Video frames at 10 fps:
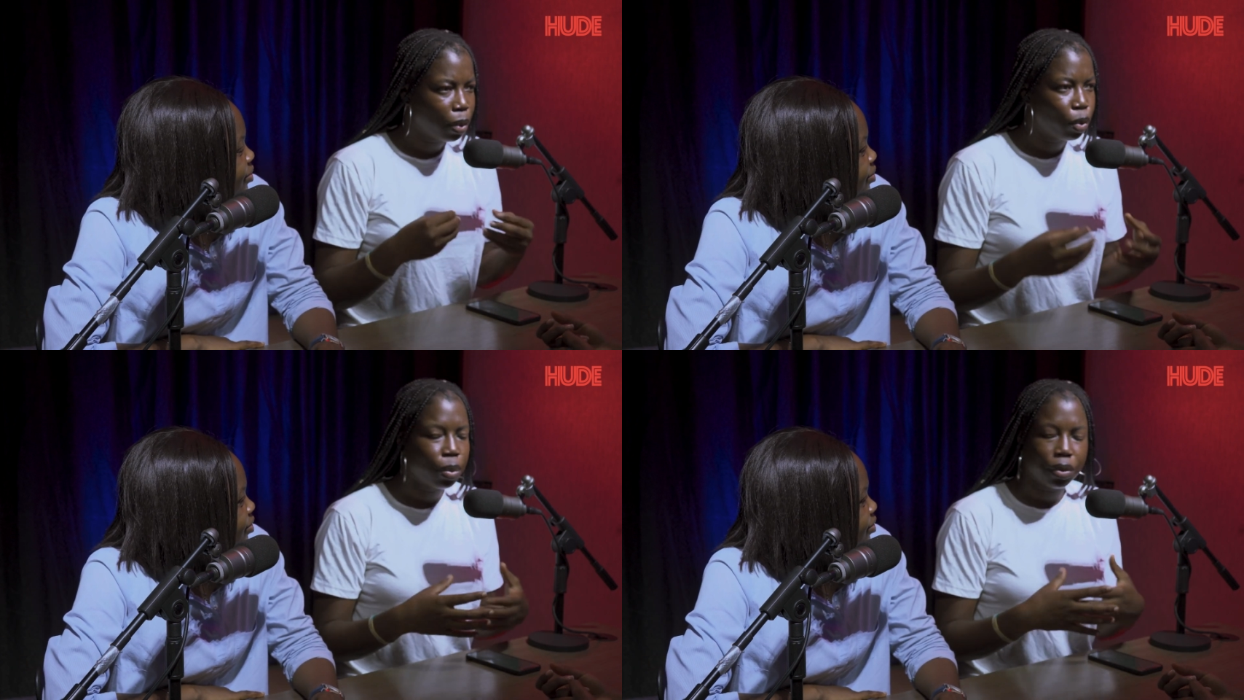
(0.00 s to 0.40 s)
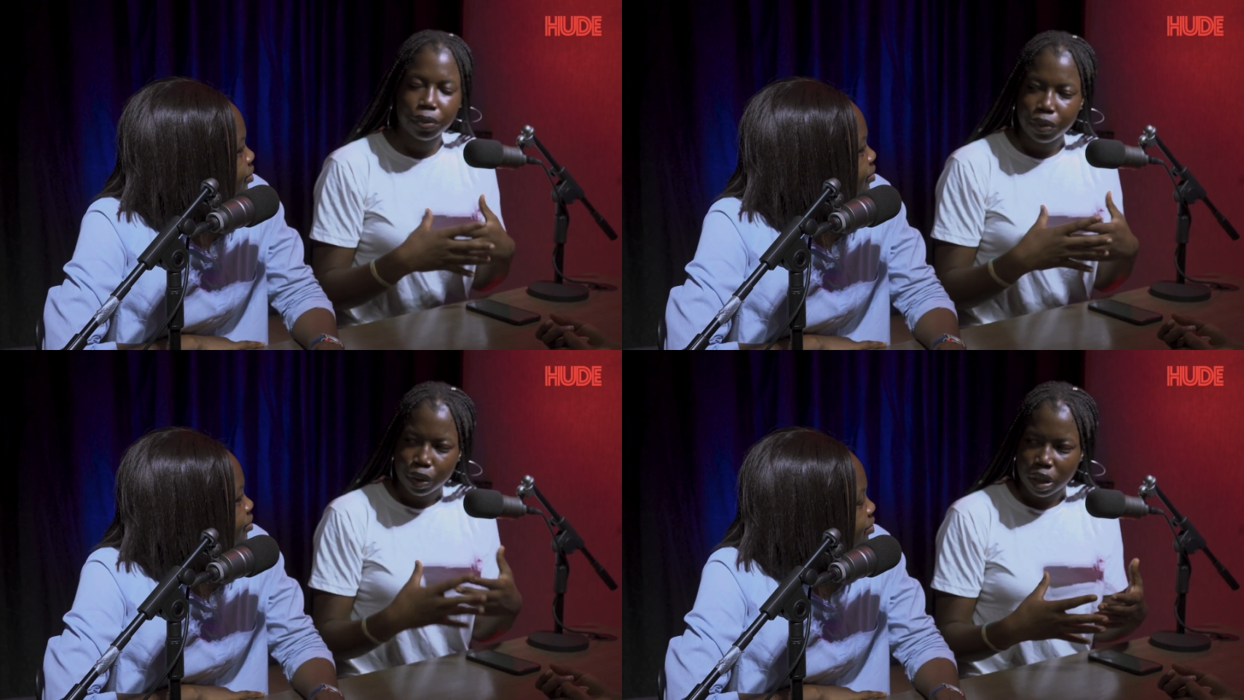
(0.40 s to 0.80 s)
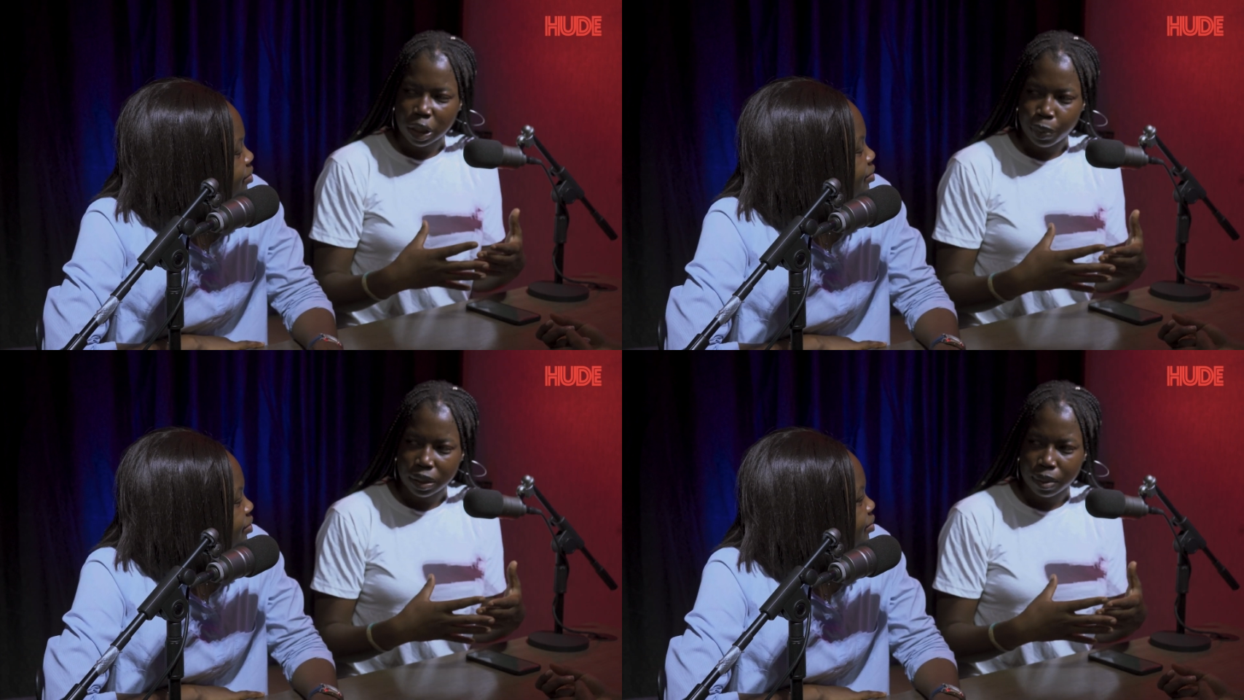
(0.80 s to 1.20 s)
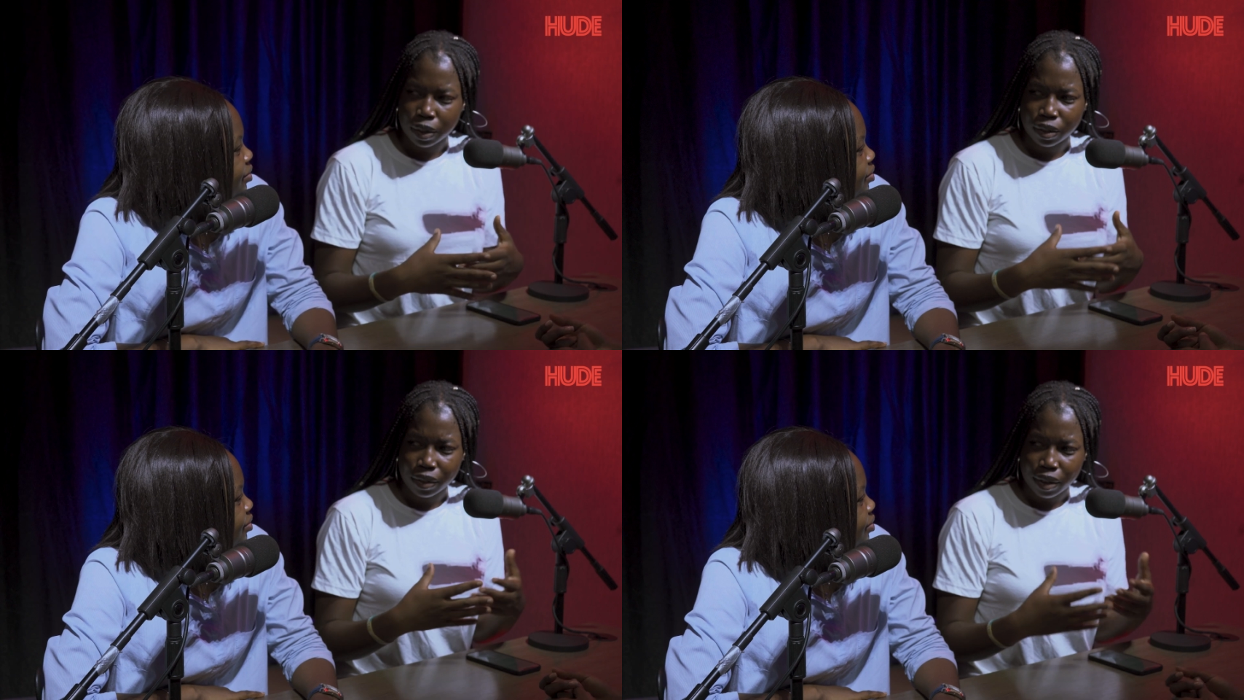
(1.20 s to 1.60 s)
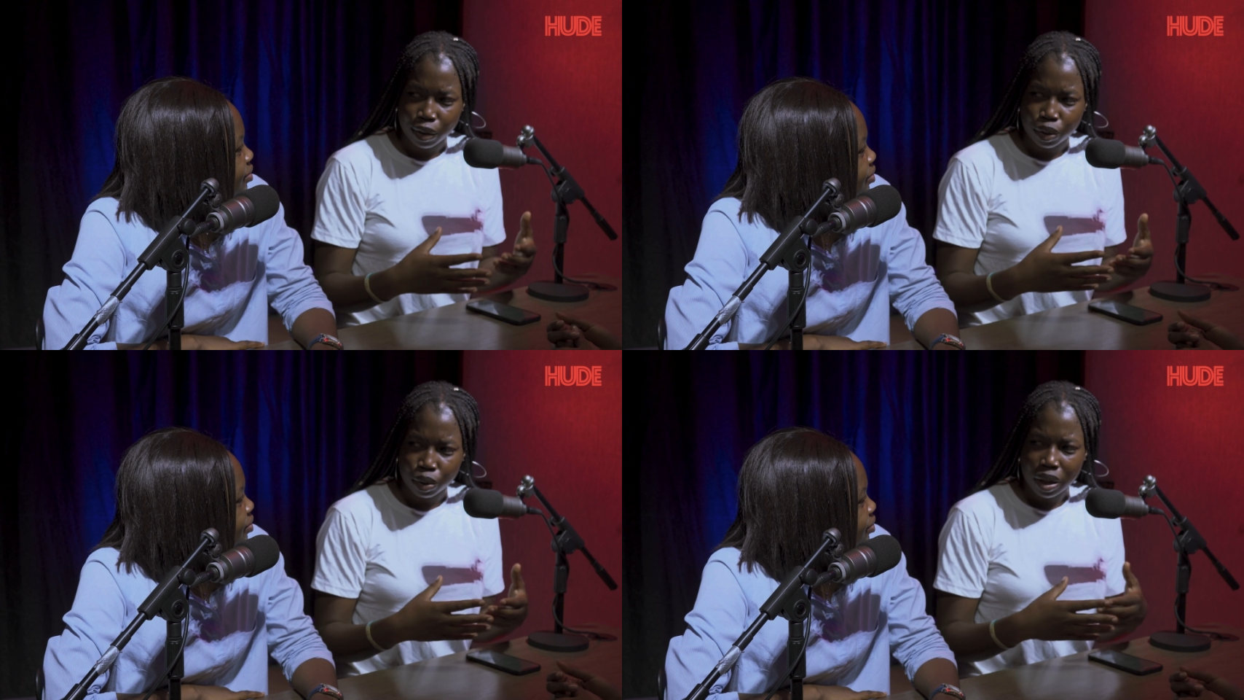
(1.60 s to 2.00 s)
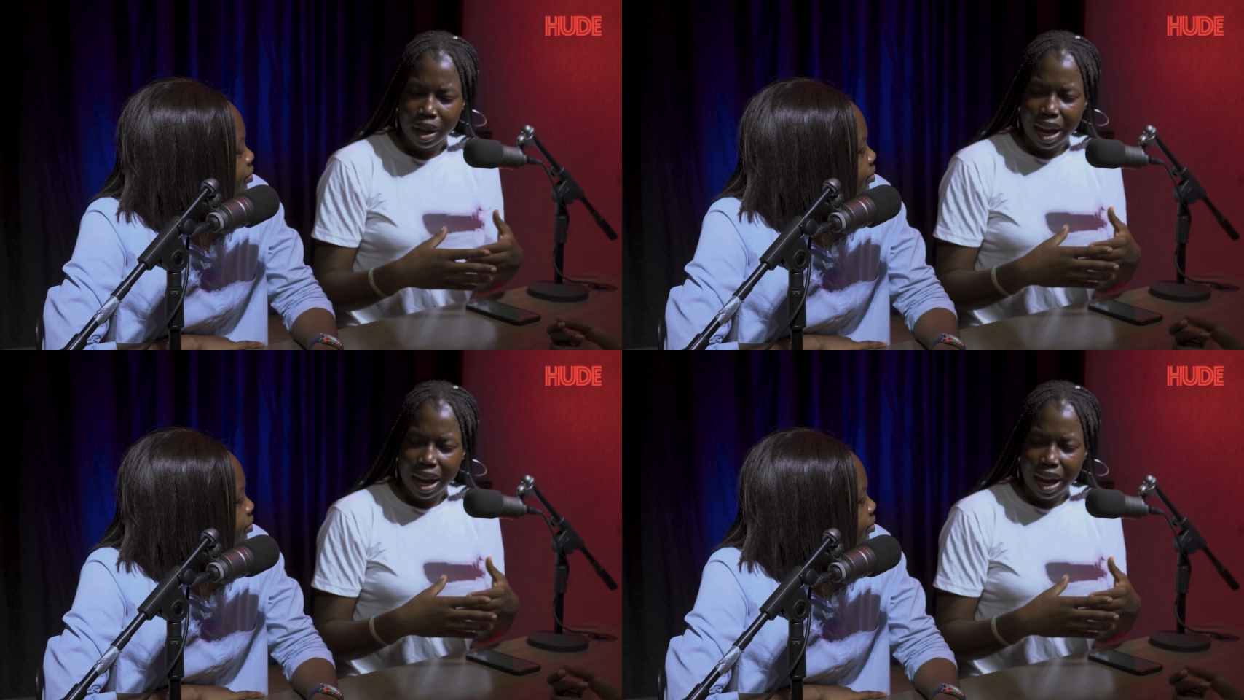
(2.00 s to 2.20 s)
People will be free to express themselves around you.